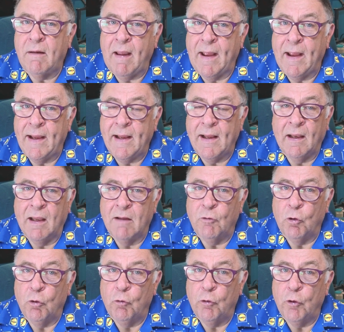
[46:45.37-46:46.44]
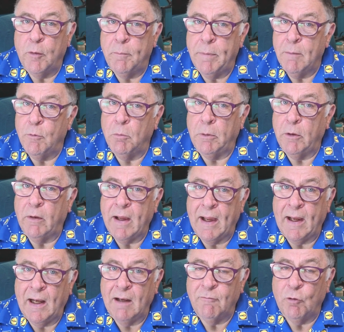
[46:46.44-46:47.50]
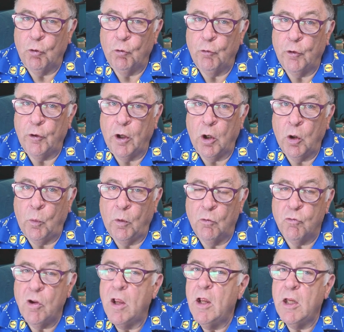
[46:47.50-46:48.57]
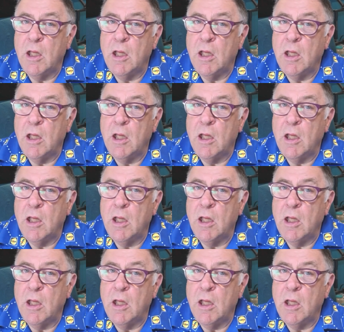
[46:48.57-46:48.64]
K1100, BMW K1100 owners.